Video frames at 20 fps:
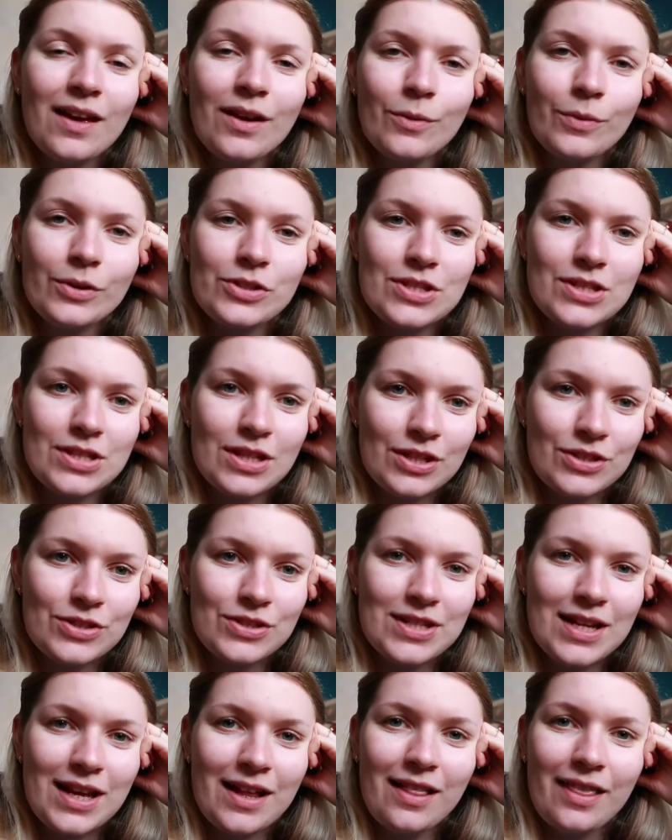which is not
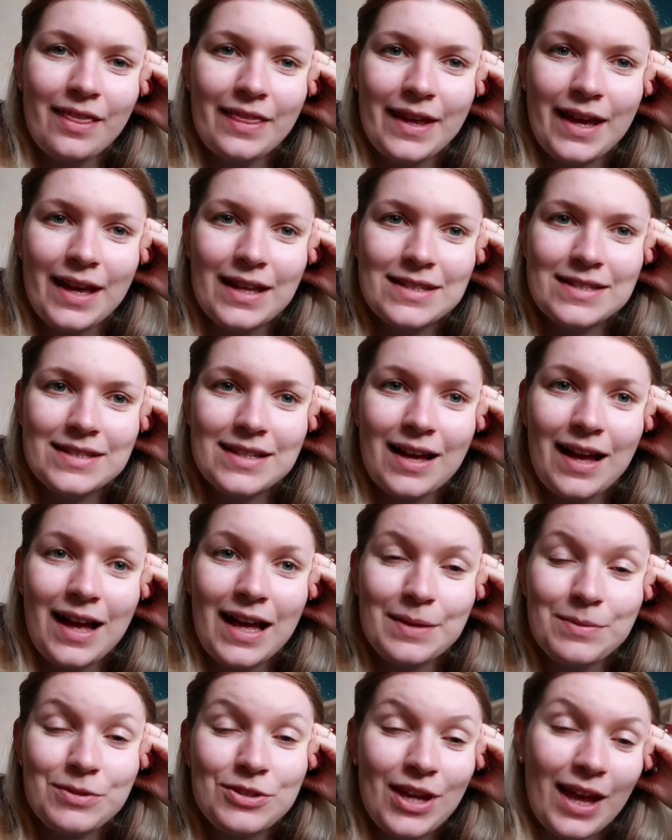to tell that
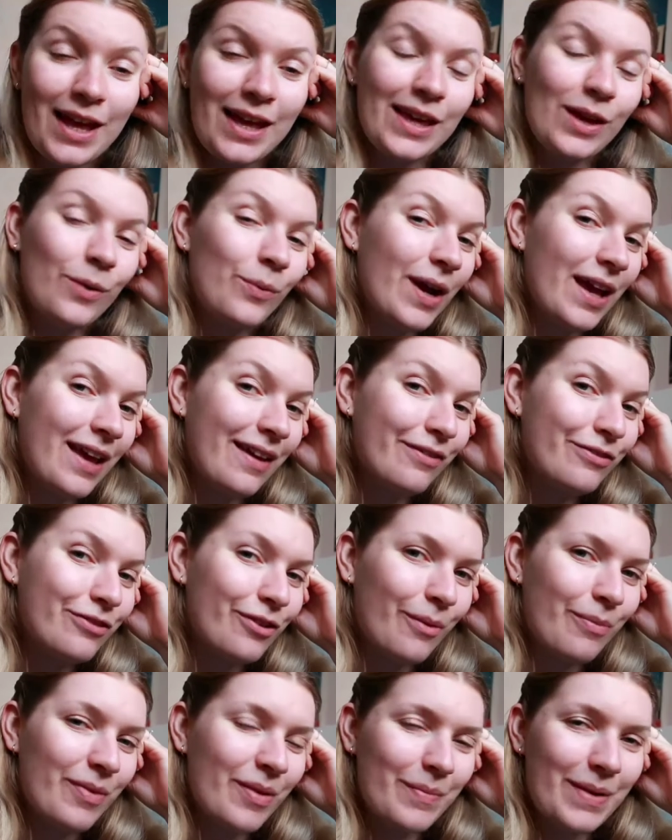I'm shying away
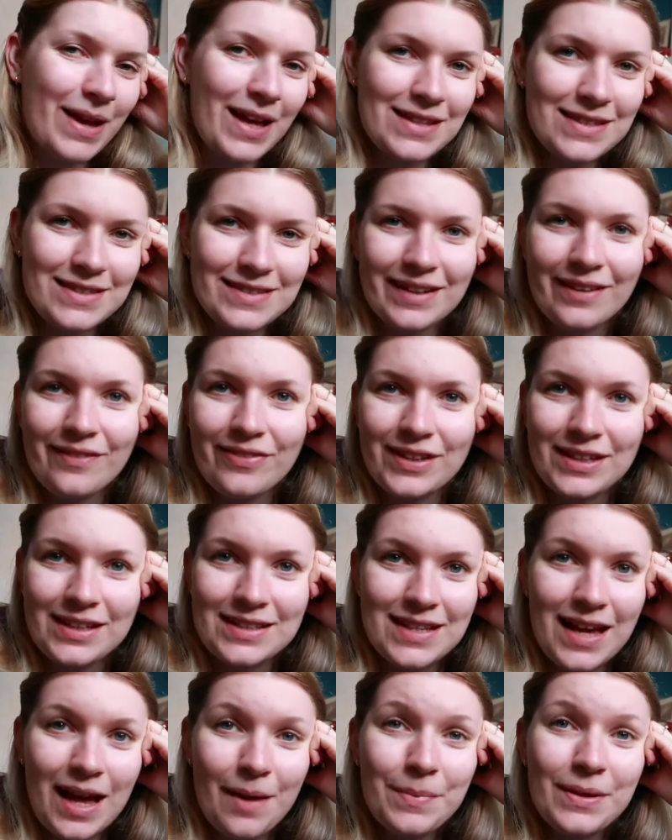from the bad stuff that
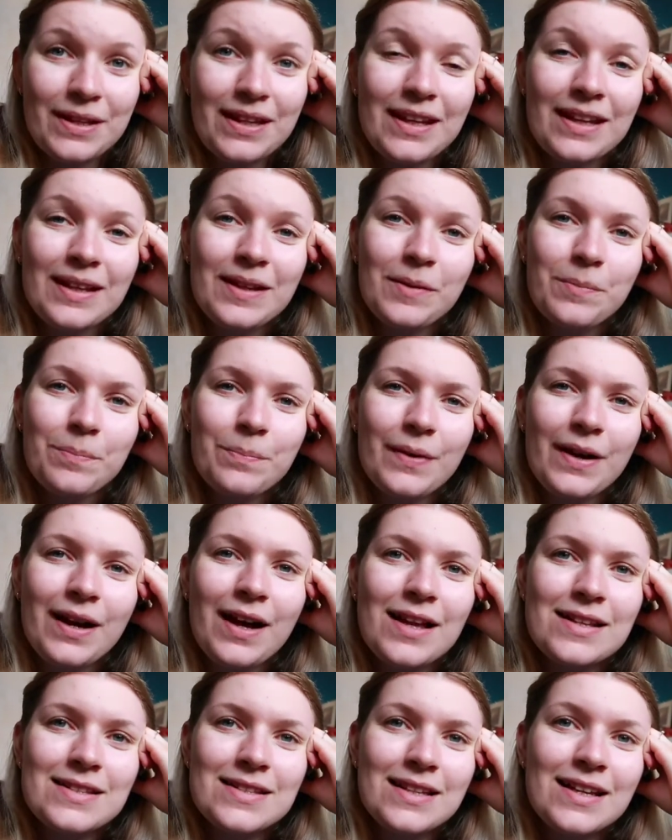is happening,
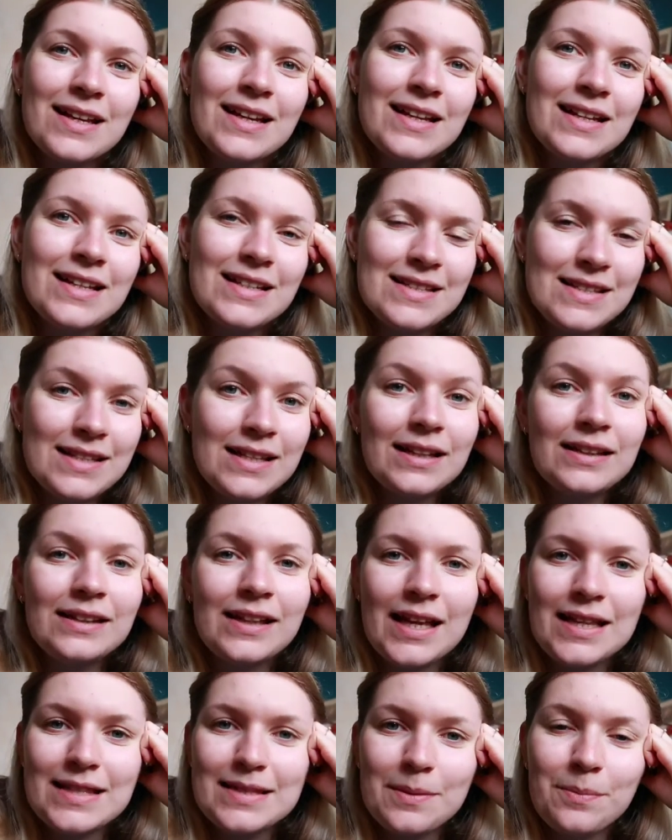but still
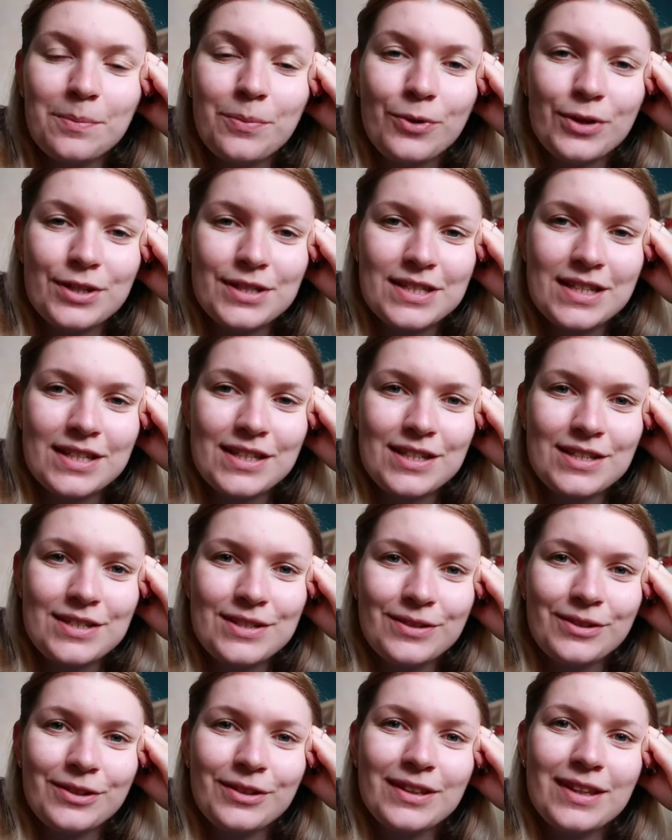it's important
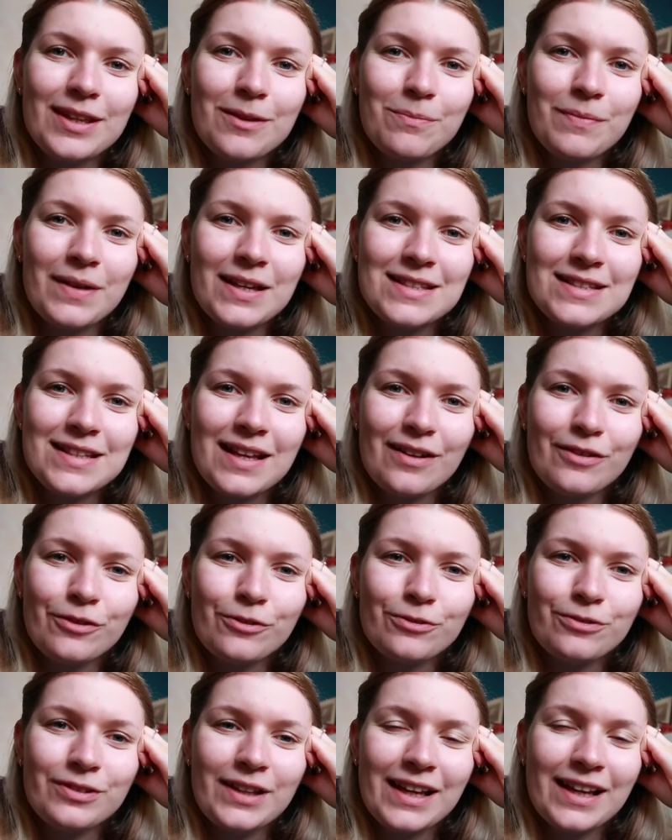to keep
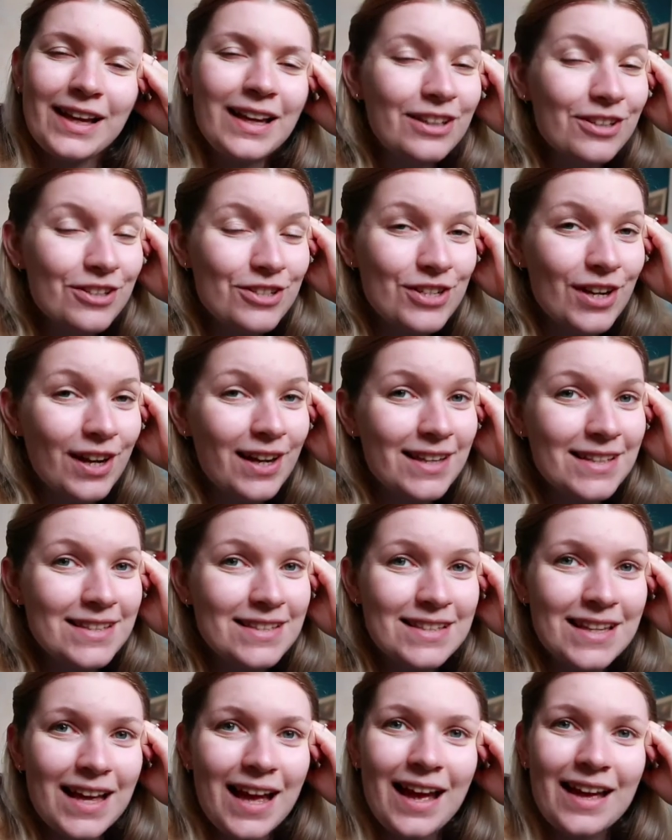myself
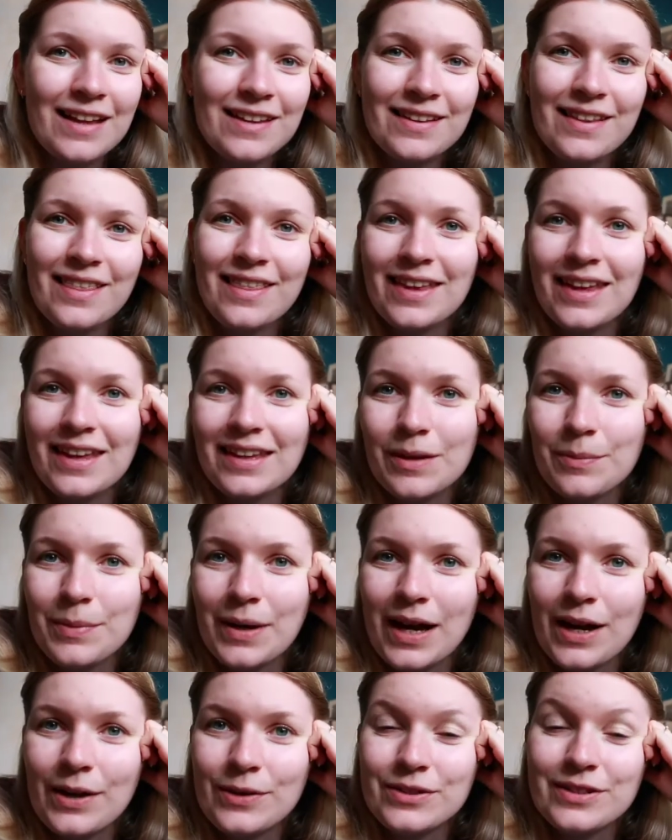energized and thinking
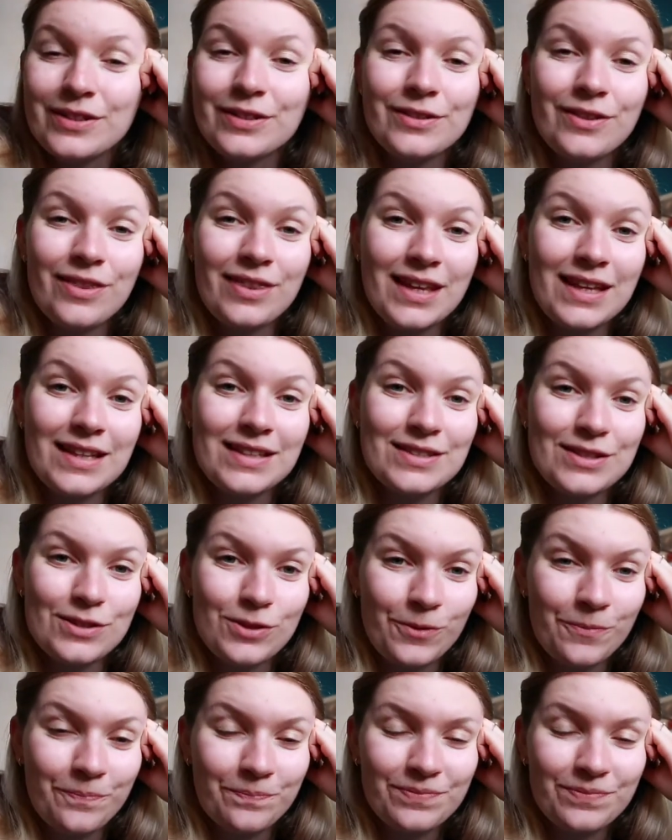about good things too.